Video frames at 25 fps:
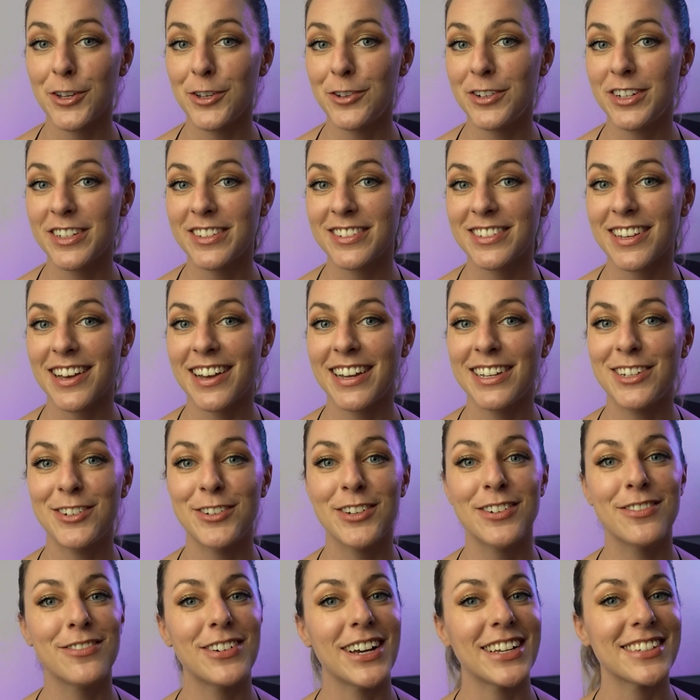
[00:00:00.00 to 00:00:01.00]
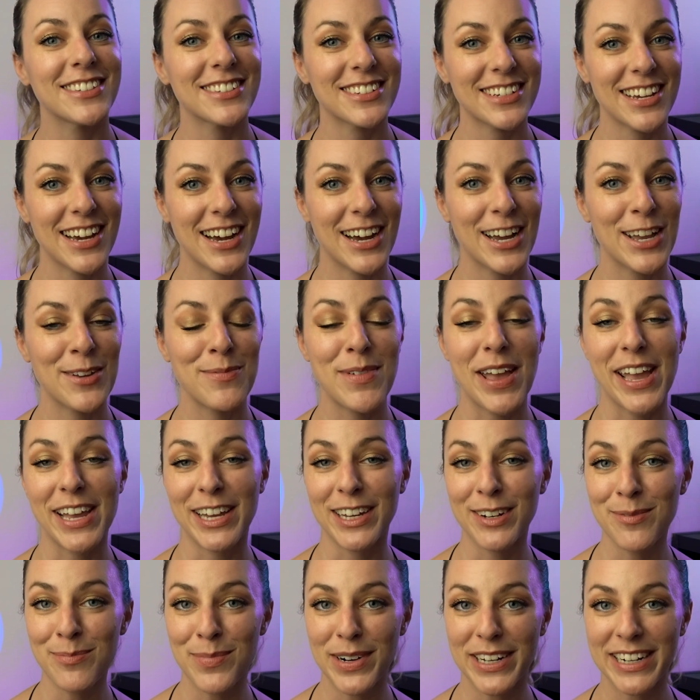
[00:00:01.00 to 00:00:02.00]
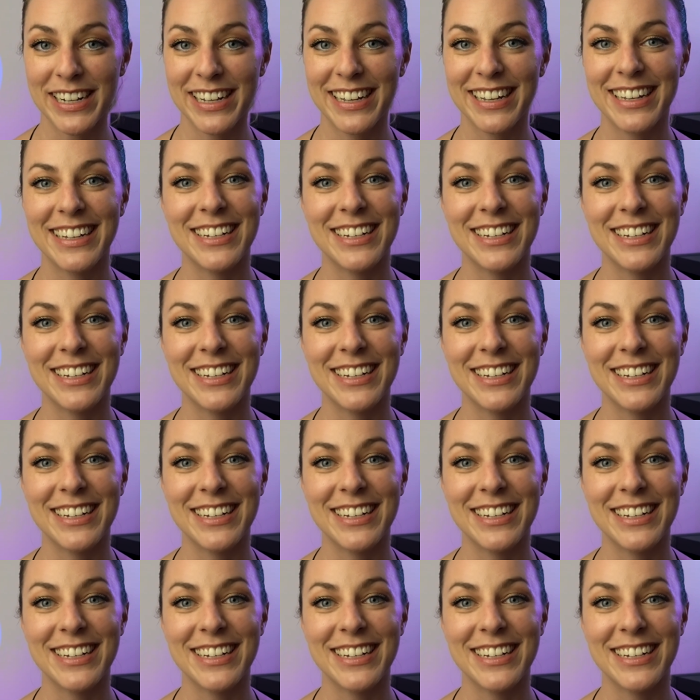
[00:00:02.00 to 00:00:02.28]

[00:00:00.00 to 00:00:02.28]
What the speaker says: you decide to invest time and money